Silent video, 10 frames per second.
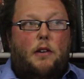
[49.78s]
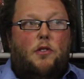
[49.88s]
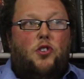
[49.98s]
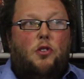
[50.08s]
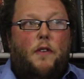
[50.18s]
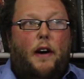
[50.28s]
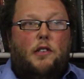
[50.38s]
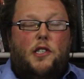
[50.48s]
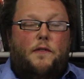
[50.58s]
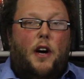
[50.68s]
is sort of
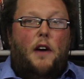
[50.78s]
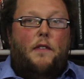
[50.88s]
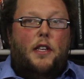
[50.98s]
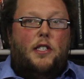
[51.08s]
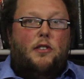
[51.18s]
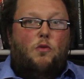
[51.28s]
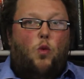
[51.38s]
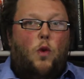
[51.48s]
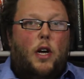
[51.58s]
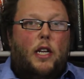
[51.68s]
having to survive
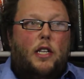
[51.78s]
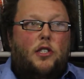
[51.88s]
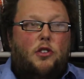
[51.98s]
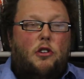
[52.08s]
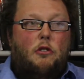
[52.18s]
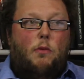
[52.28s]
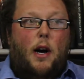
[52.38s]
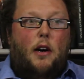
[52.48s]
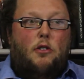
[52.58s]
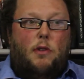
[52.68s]
in this new
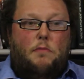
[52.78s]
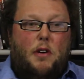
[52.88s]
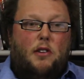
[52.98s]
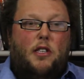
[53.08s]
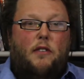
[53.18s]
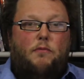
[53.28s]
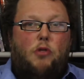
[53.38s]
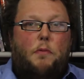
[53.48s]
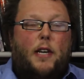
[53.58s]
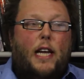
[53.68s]
world where the monks have
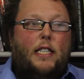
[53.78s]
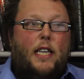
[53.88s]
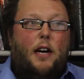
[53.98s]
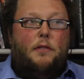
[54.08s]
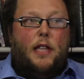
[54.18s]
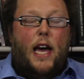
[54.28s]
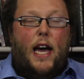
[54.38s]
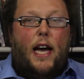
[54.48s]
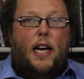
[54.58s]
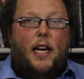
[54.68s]
propagated out
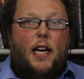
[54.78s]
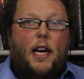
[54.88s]
their